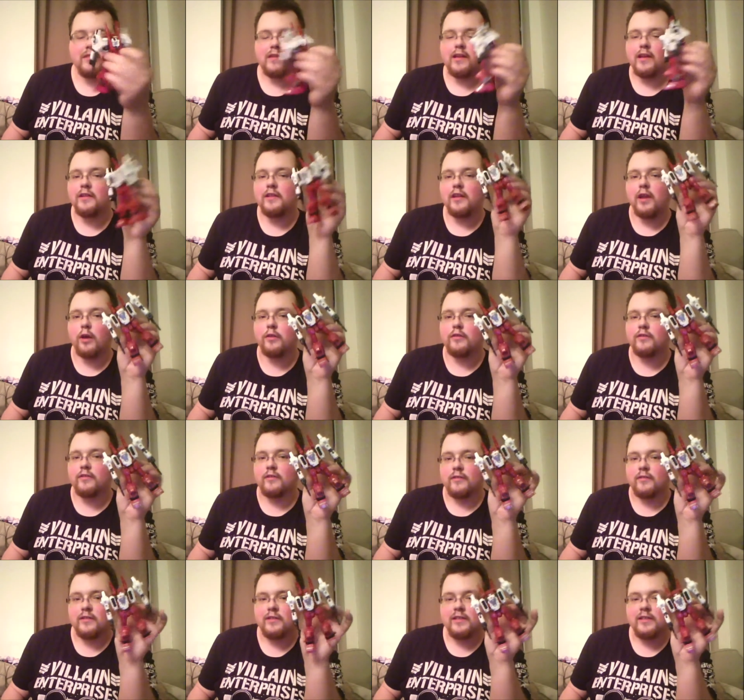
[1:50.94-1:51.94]
the
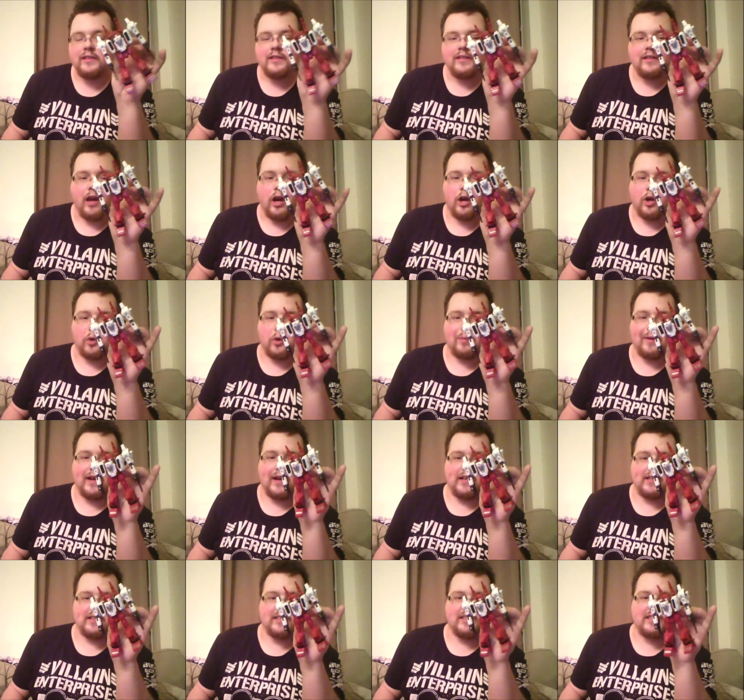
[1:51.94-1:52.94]
other
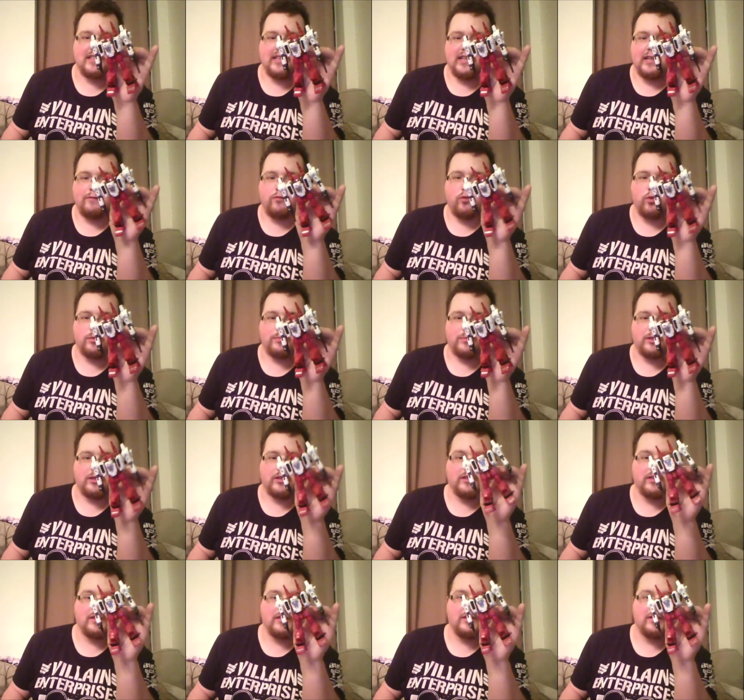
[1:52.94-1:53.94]
Autobot city former.
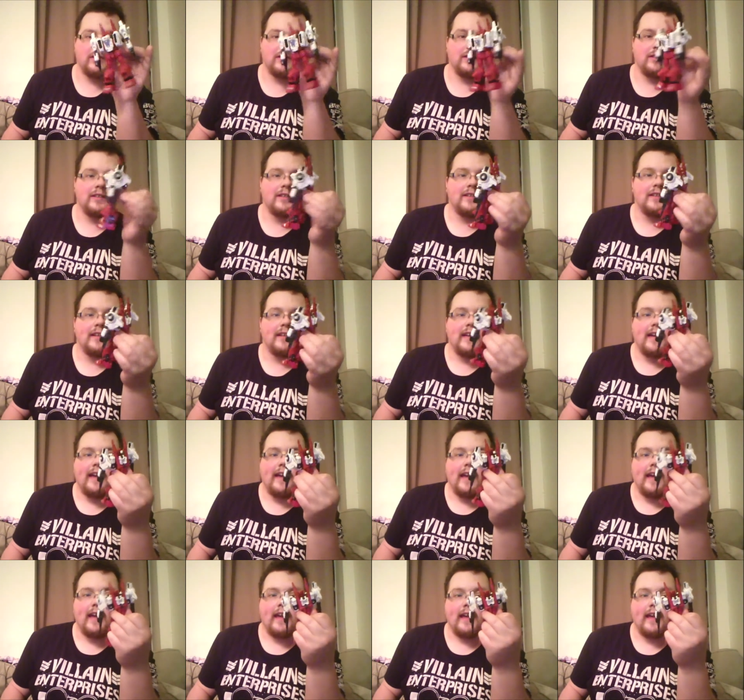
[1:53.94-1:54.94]

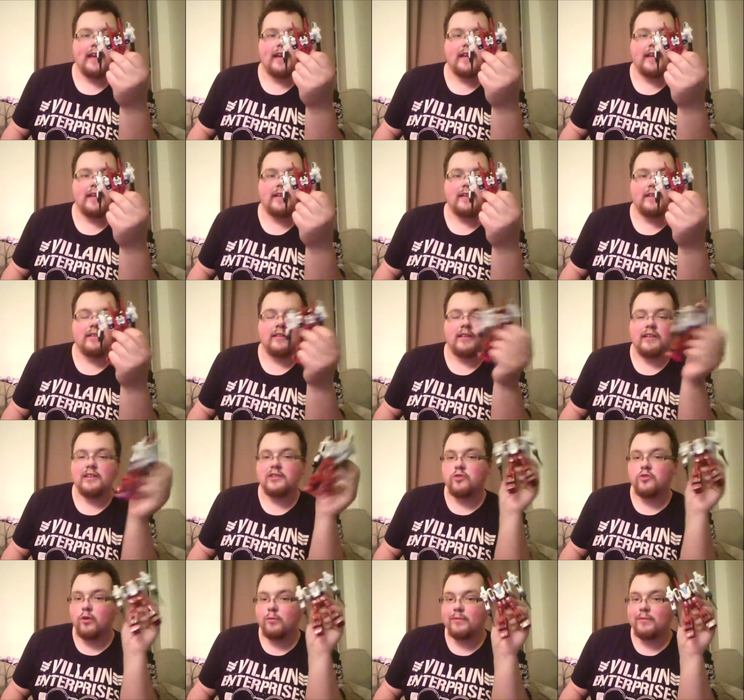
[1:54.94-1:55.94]
And he's
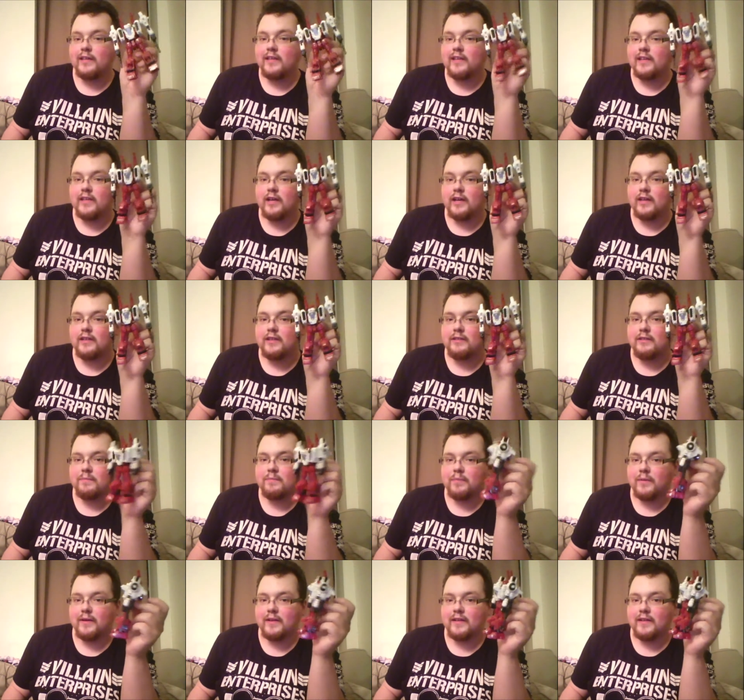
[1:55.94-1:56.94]
normally a gun,
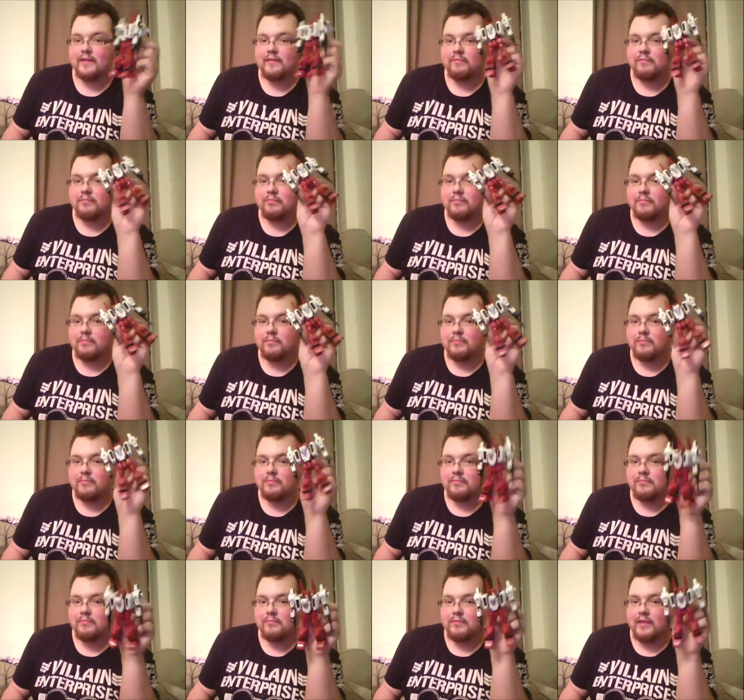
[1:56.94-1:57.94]
but
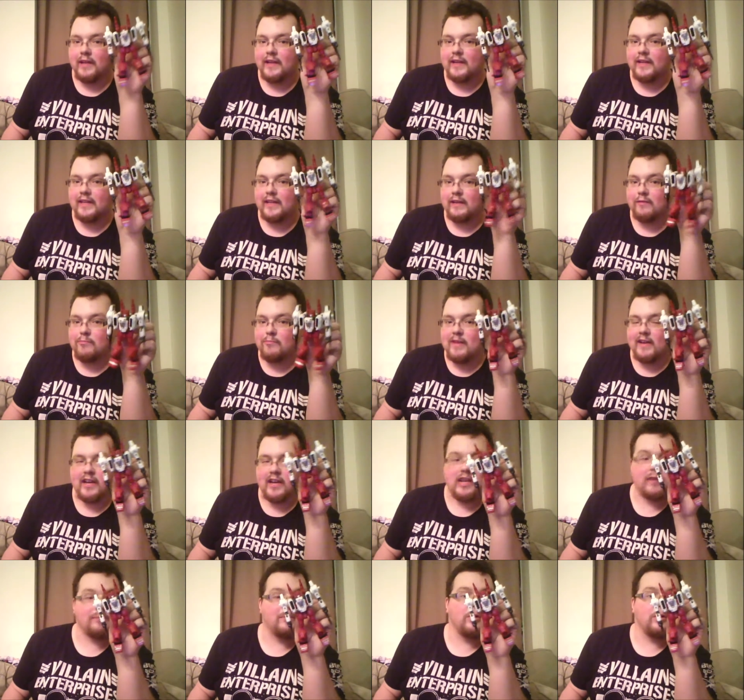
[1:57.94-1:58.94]
they didn't give him that
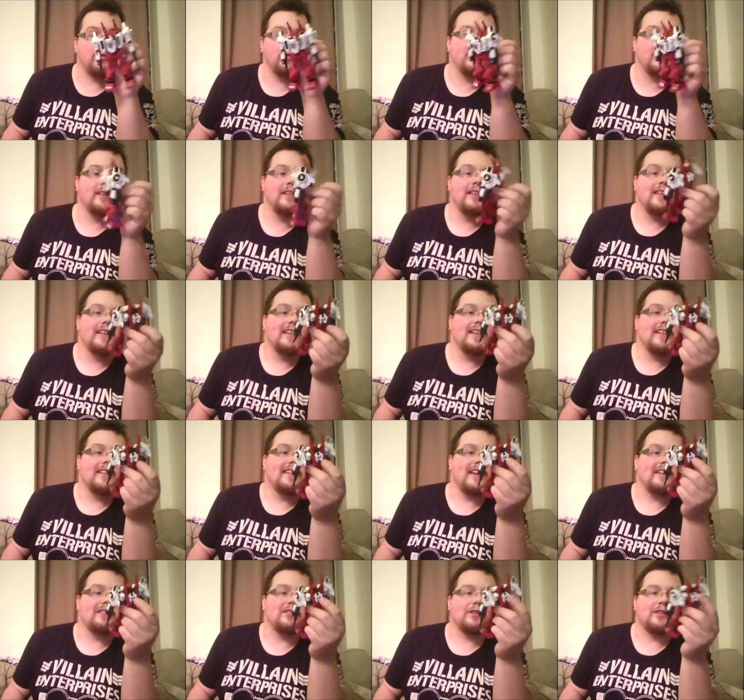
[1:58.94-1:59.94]
kind of mode
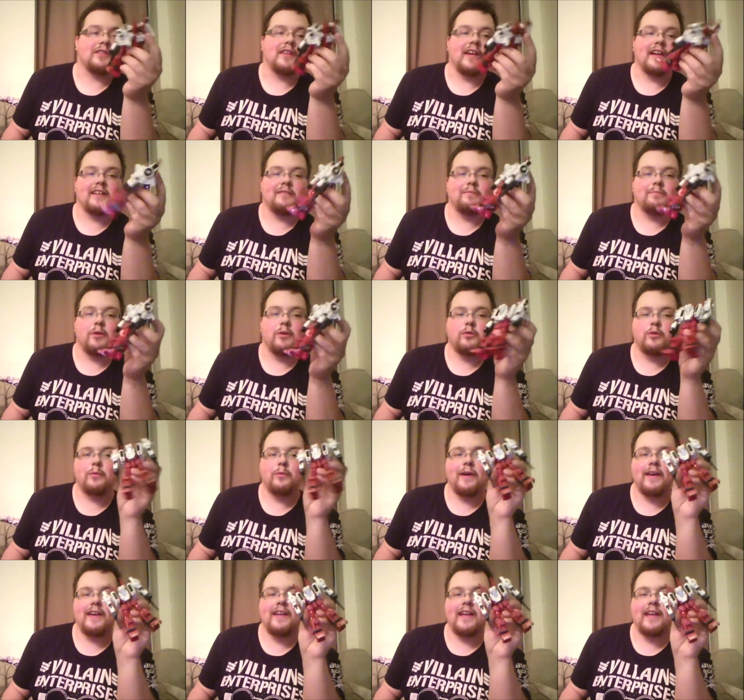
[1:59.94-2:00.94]
they took that mode
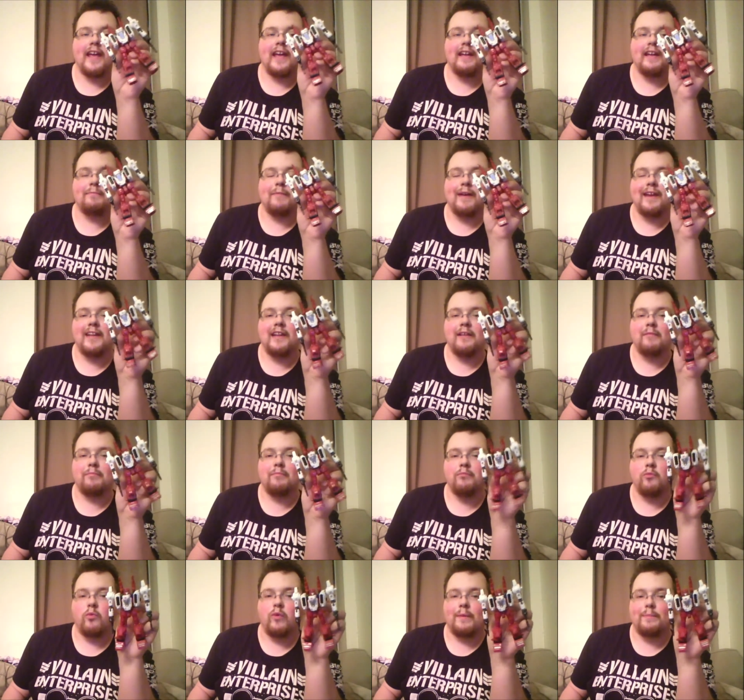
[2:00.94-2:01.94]
away and made
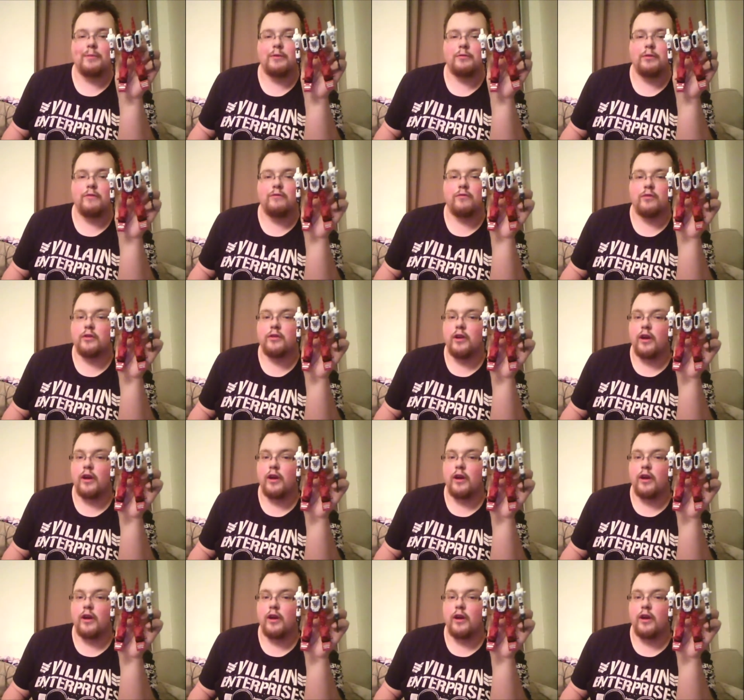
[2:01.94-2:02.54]
him weaponry for